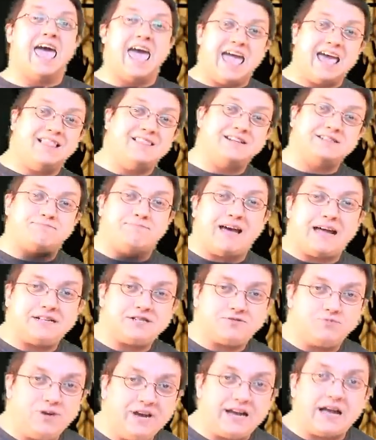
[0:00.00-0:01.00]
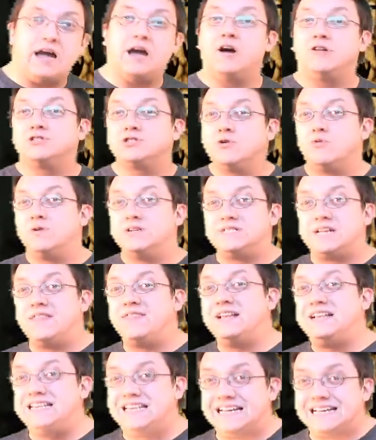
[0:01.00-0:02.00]
And this past week, I also was on
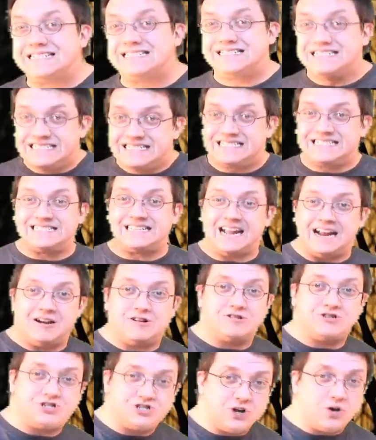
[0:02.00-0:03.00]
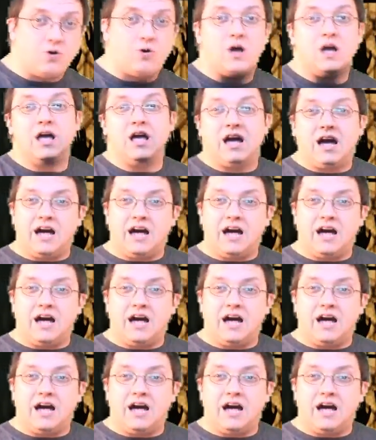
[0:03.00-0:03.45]
the Dixon Cider Show,